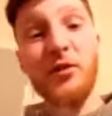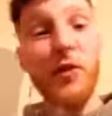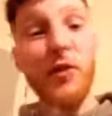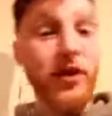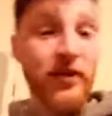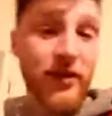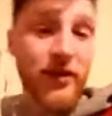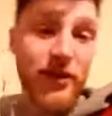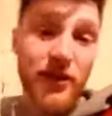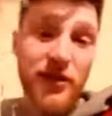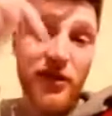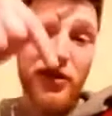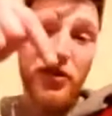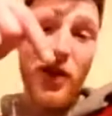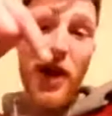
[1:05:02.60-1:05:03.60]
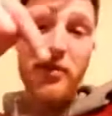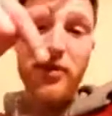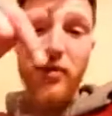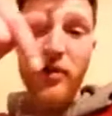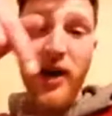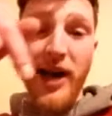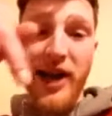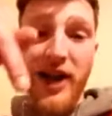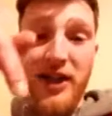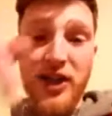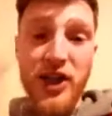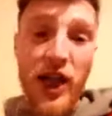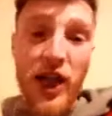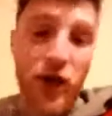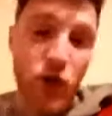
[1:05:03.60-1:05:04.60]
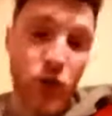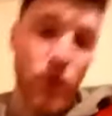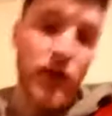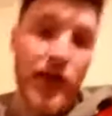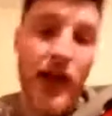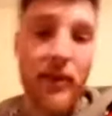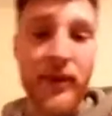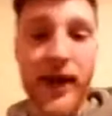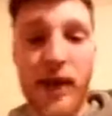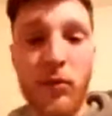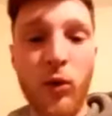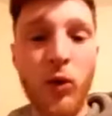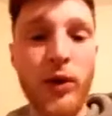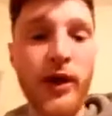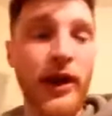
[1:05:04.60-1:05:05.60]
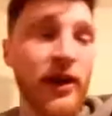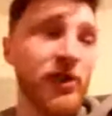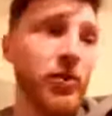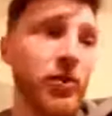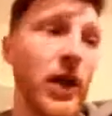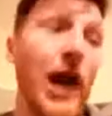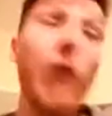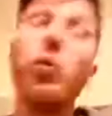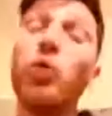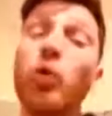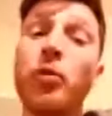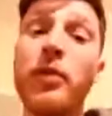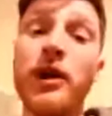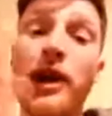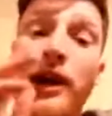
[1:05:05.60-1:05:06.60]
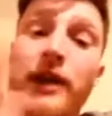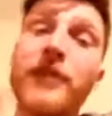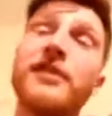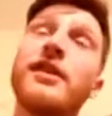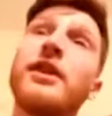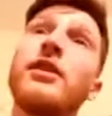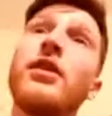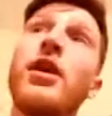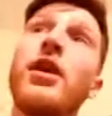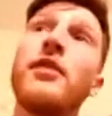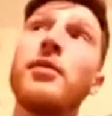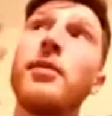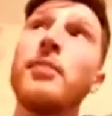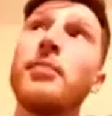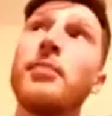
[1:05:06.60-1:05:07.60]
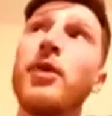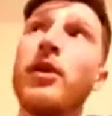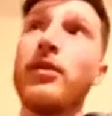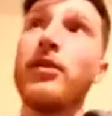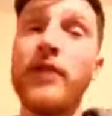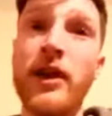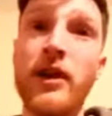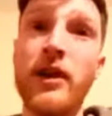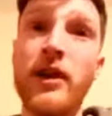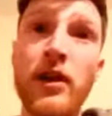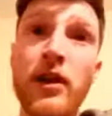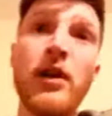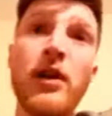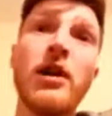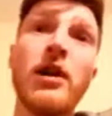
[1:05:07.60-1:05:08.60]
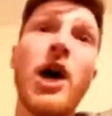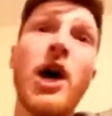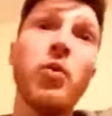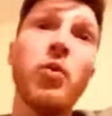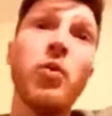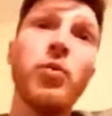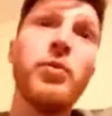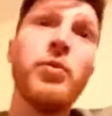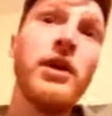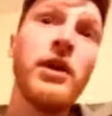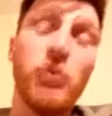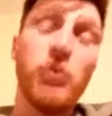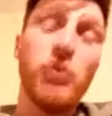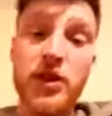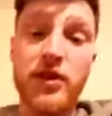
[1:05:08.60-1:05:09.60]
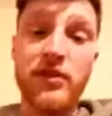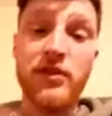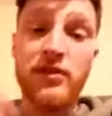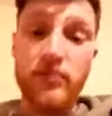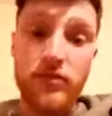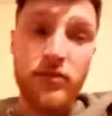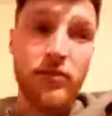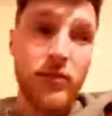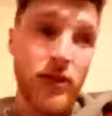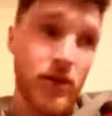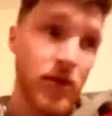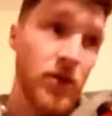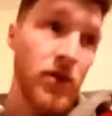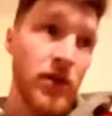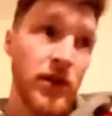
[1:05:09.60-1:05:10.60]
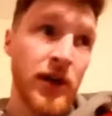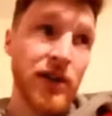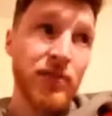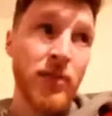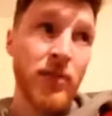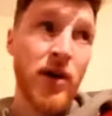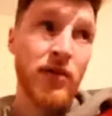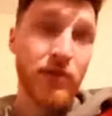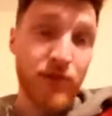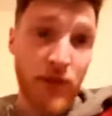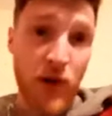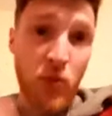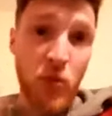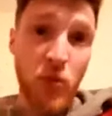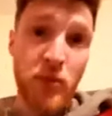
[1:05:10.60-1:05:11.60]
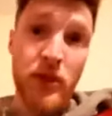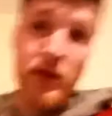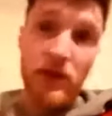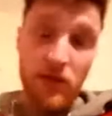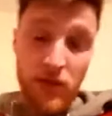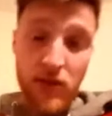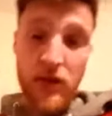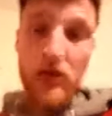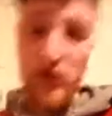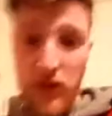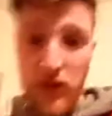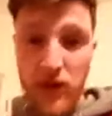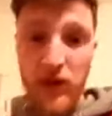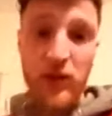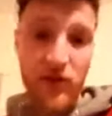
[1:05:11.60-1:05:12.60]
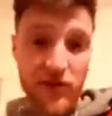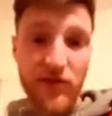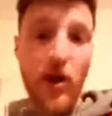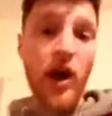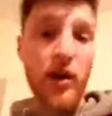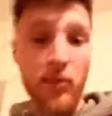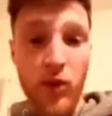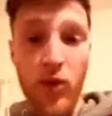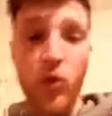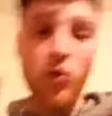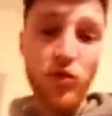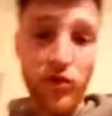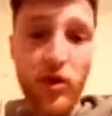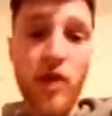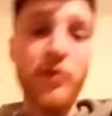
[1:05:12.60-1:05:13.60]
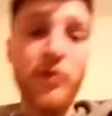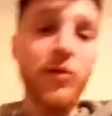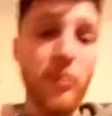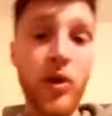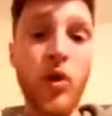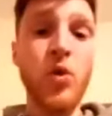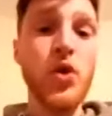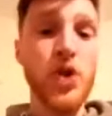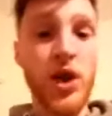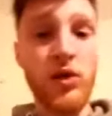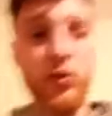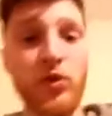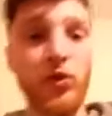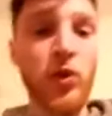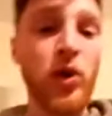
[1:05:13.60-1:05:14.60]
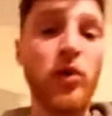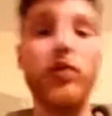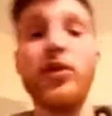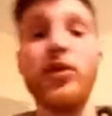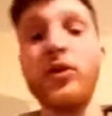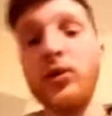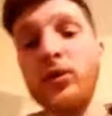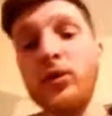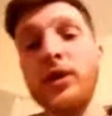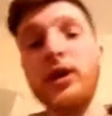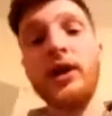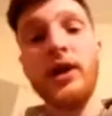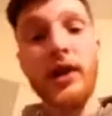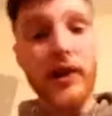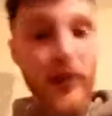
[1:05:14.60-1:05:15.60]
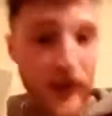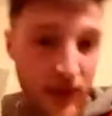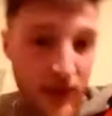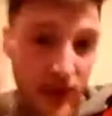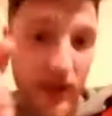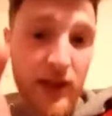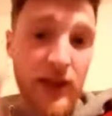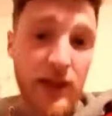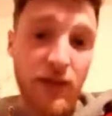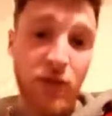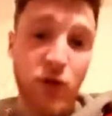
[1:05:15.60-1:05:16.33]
want, subscribe to my channel, CamCam ODS, where I will be, like I said, after my birthday, I will be, which is next month, I will be starting my own stuff on my own channel as well. So if